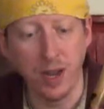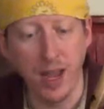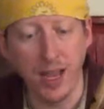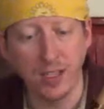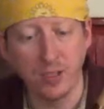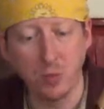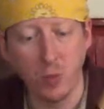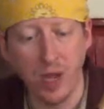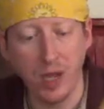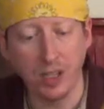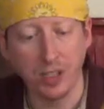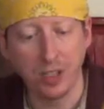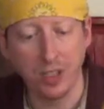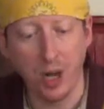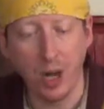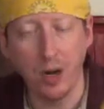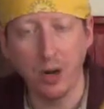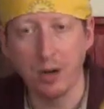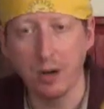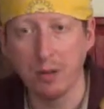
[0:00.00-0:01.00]
nice way to
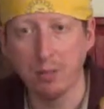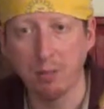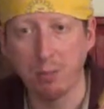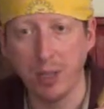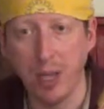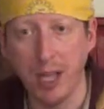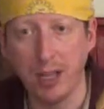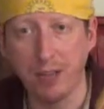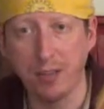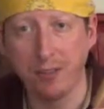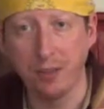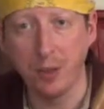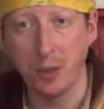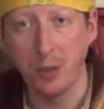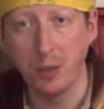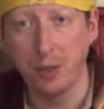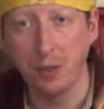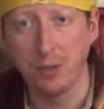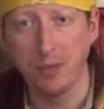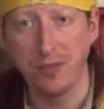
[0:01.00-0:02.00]
start playing the
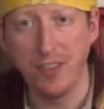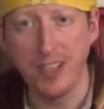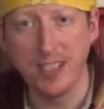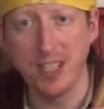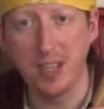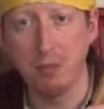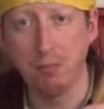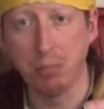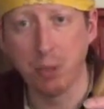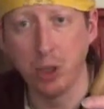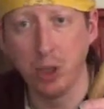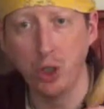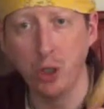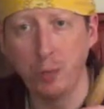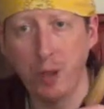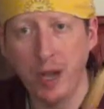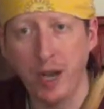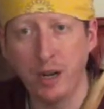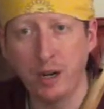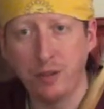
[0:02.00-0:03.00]
flute, visit
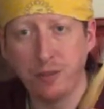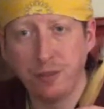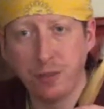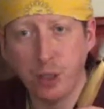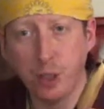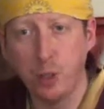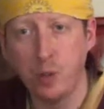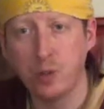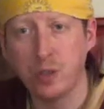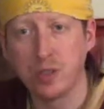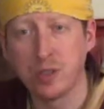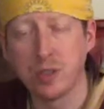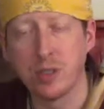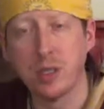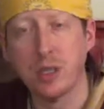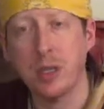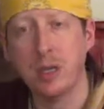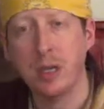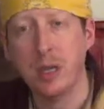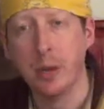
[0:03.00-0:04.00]

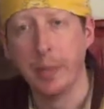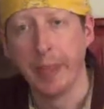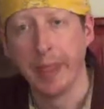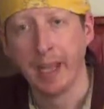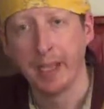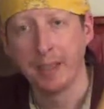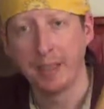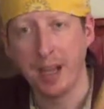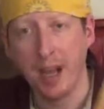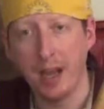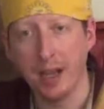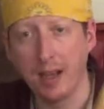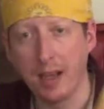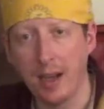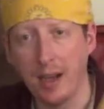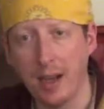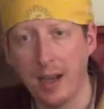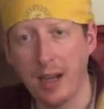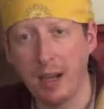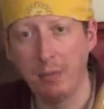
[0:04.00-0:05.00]

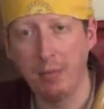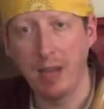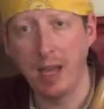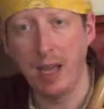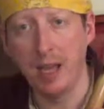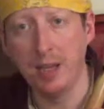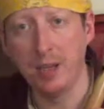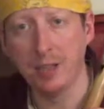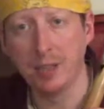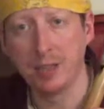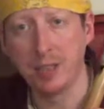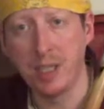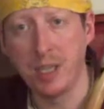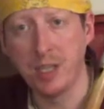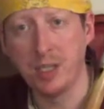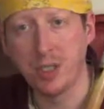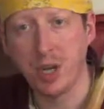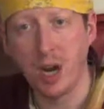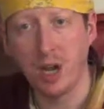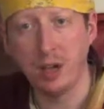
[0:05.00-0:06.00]
BlueBearFlutes.com, and you'll
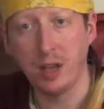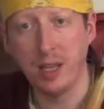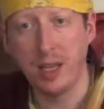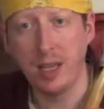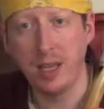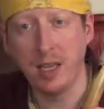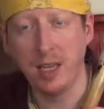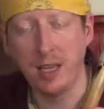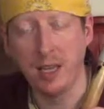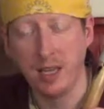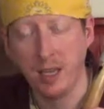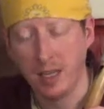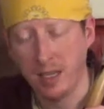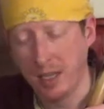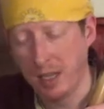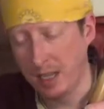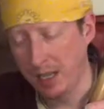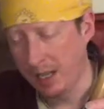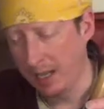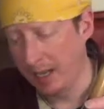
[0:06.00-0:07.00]
see Charlie.
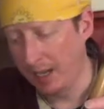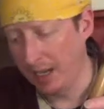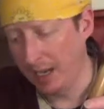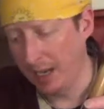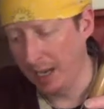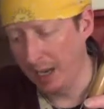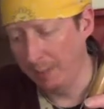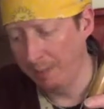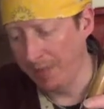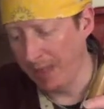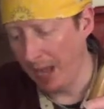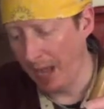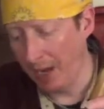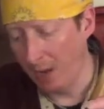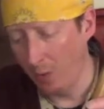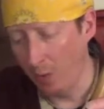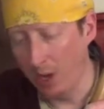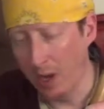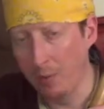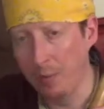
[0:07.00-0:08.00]
I
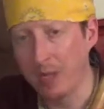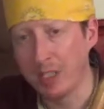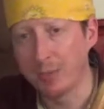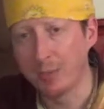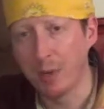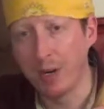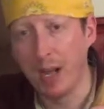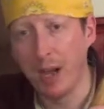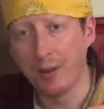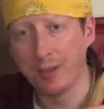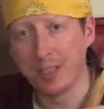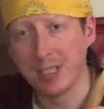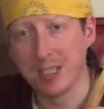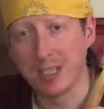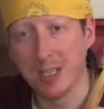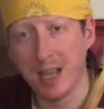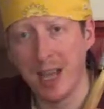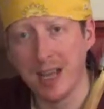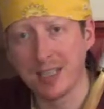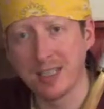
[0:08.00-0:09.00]
don't want to mispronounce
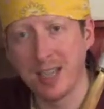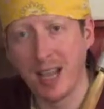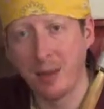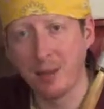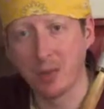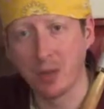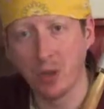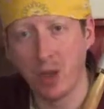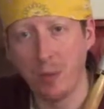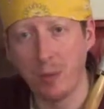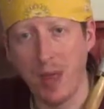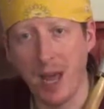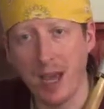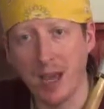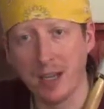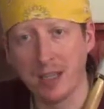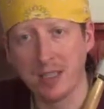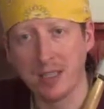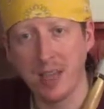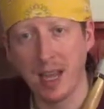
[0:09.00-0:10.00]
his last name, so I'm not
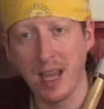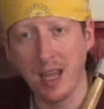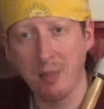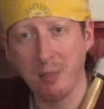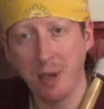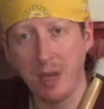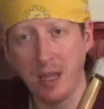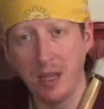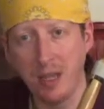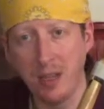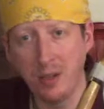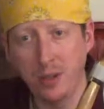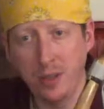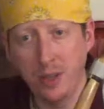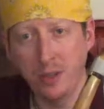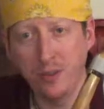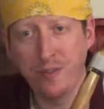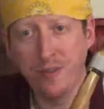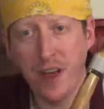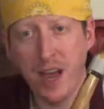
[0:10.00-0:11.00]
going to say it, but
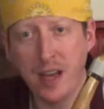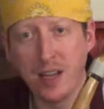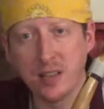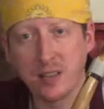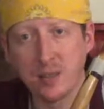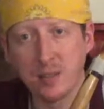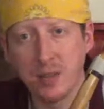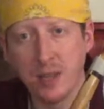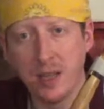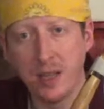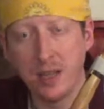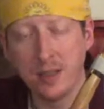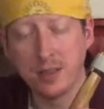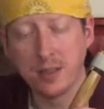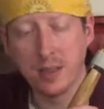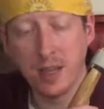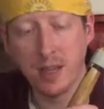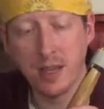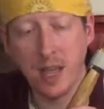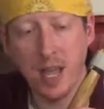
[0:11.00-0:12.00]
you'll find
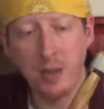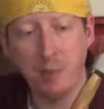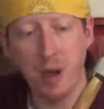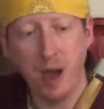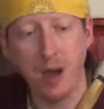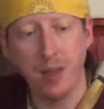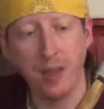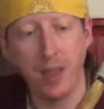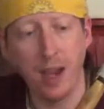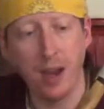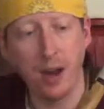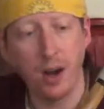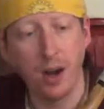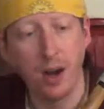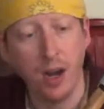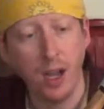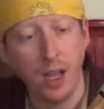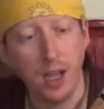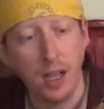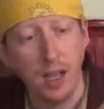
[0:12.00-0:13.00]
his name on
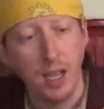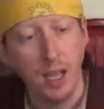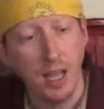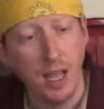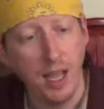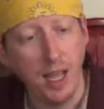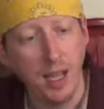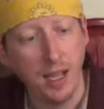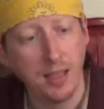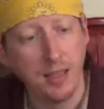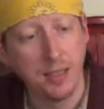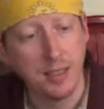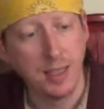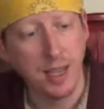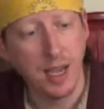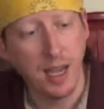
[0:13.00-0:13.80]
there. And